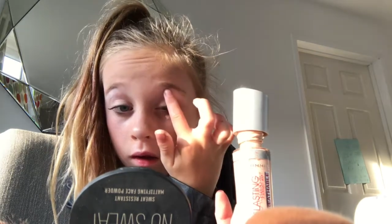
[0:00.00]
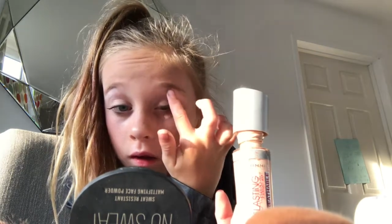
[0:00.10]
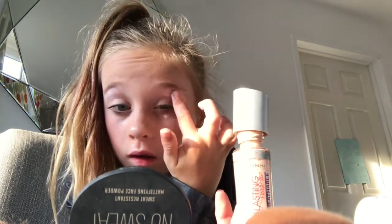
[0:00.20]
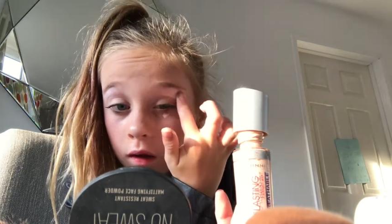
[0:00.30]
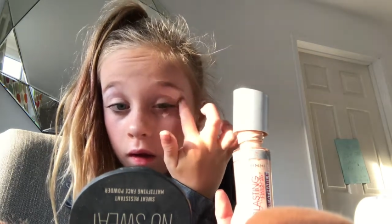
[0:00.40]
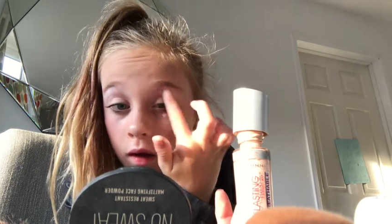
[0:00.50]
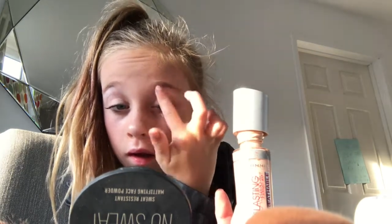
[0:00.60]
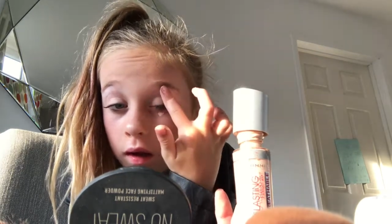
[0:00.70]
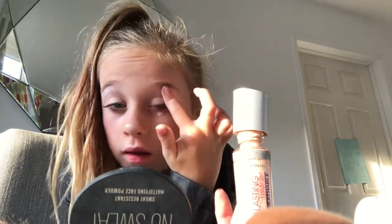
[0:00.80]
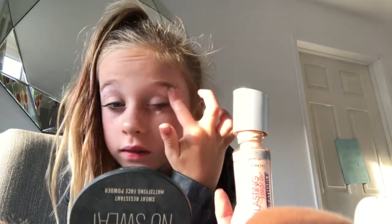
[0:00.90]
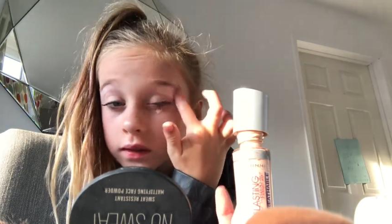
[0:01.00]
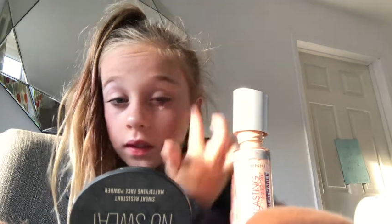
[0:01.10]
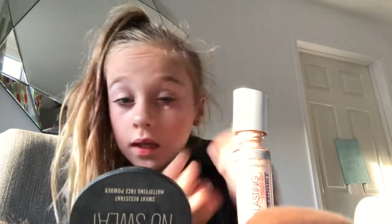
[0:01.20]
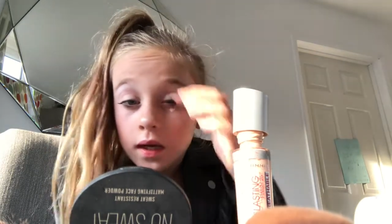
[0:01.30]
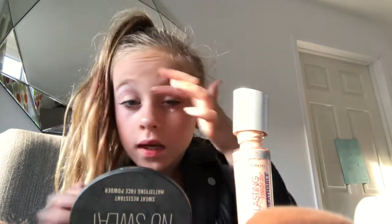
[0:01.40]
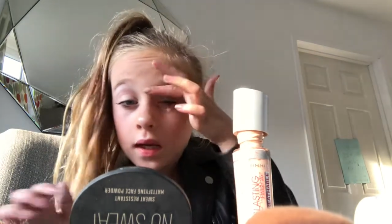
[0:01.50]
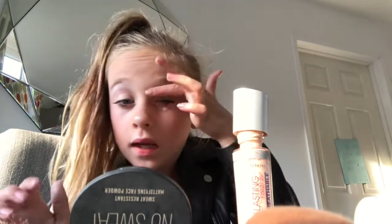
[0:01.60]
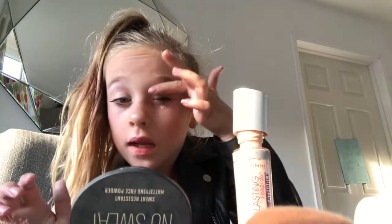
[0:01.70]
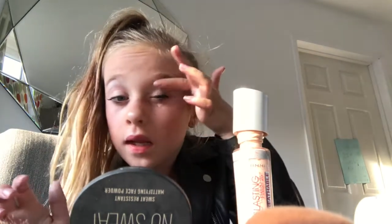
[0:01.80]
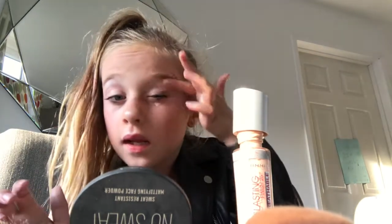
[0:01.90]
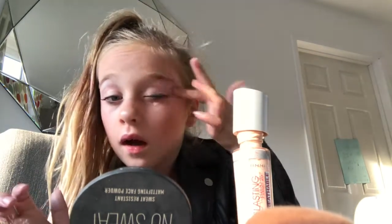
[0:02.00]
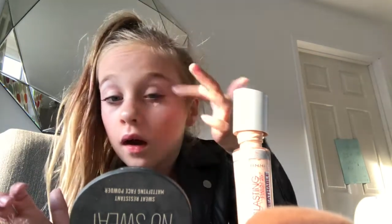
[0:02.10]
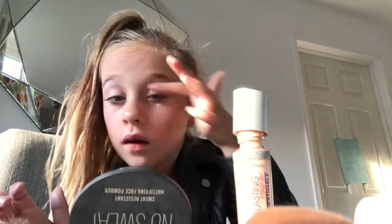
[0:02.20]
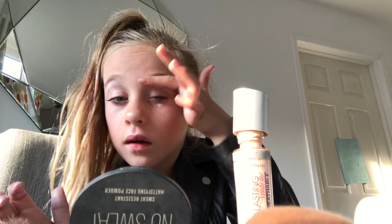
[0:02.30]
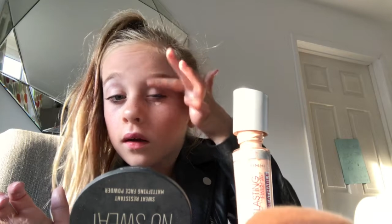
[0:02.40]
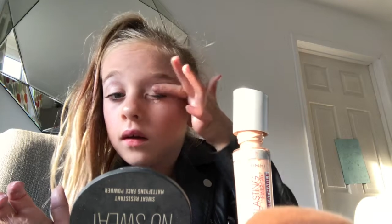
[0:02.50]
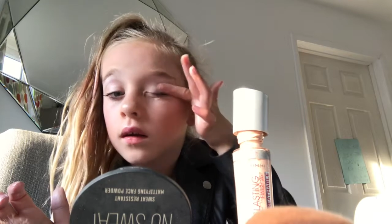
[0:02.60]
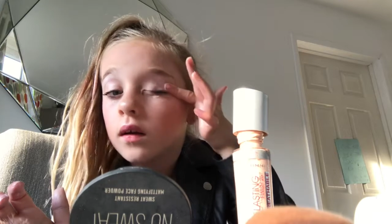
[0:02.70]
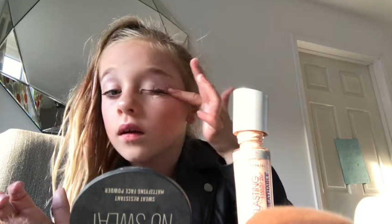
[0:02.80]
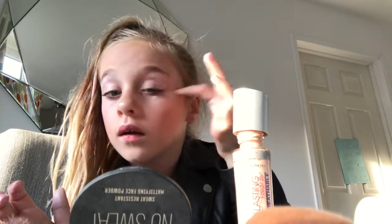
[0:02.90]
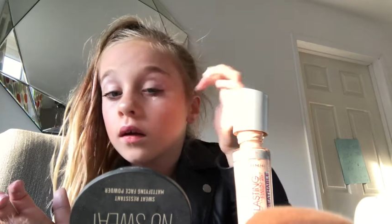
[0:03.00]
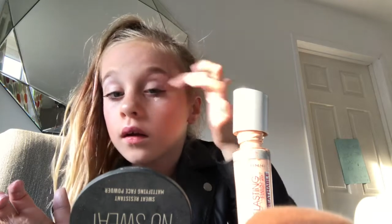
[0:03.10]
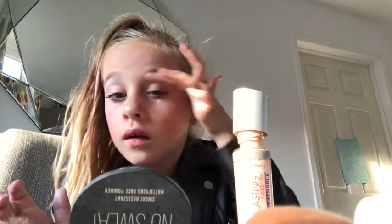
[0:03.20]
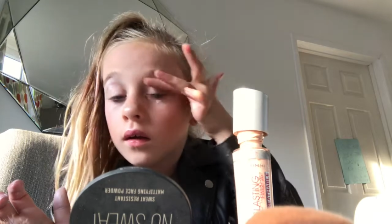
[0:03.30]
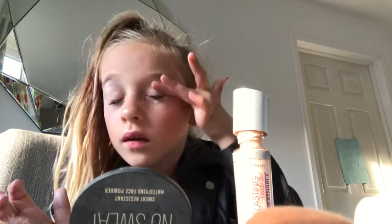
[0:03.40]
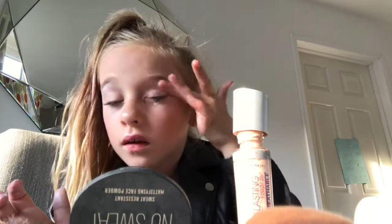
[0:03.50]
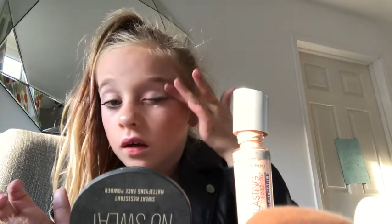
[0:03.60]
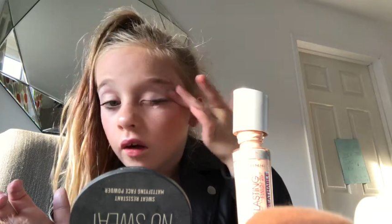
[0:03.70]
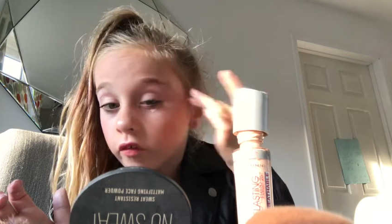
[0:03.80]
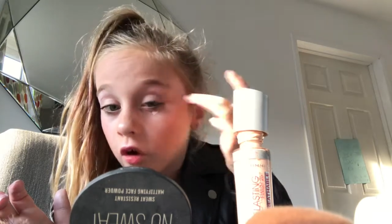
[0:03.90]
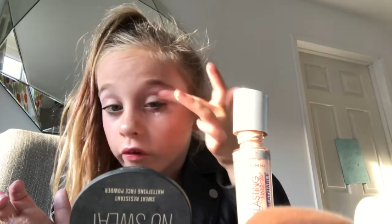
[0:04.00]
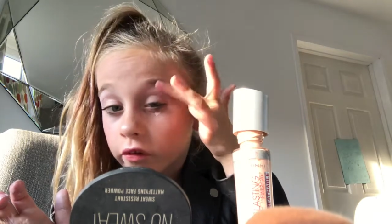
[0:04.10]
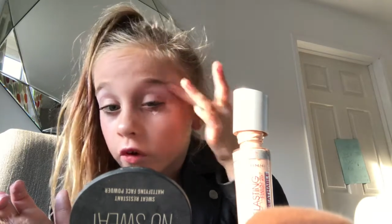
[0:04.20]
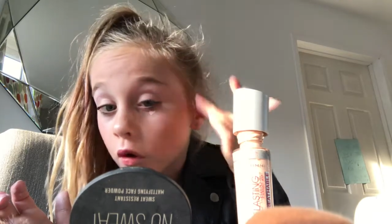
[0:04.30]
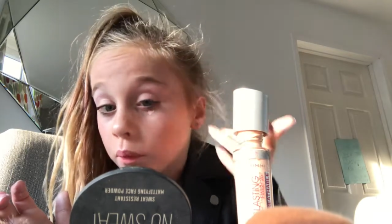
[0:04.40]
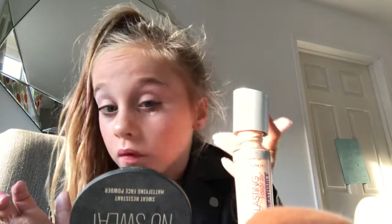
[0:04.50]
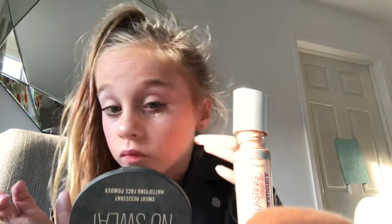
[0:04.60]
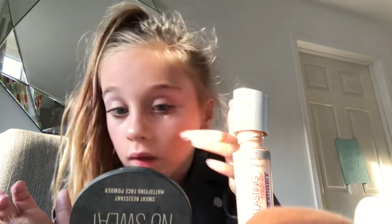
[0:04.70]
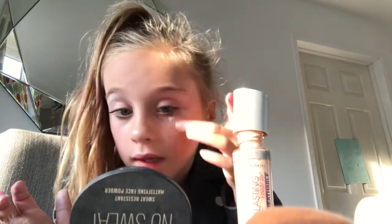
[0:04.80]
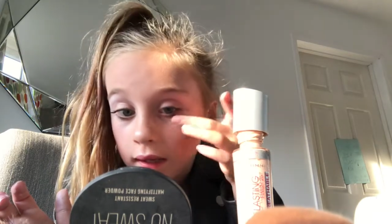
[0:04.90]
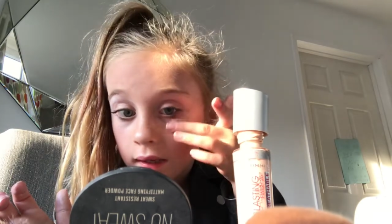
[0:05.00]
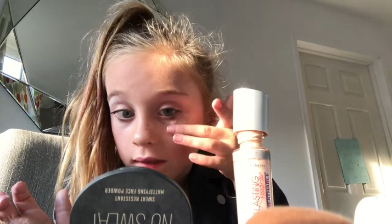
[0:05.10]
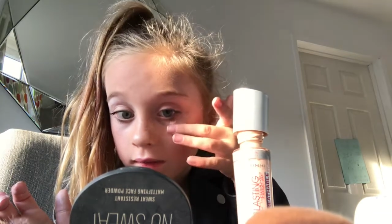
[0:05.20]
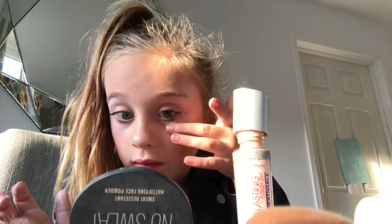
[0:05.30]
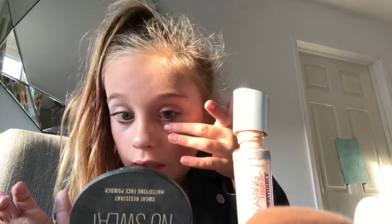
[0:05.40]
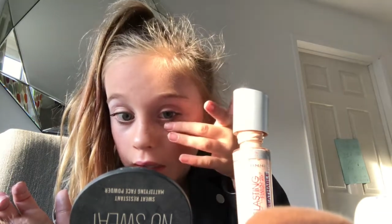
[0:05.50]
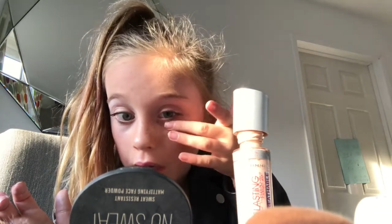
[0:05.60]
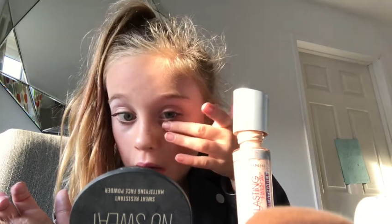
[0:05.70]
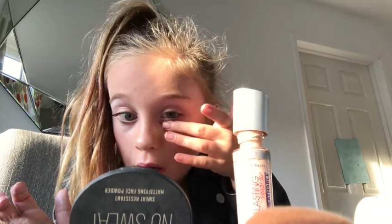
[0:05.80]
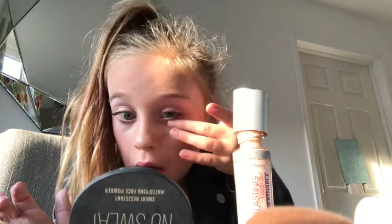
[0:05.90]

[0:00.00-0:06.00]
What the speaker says: here and here. I've got the top bit really easily.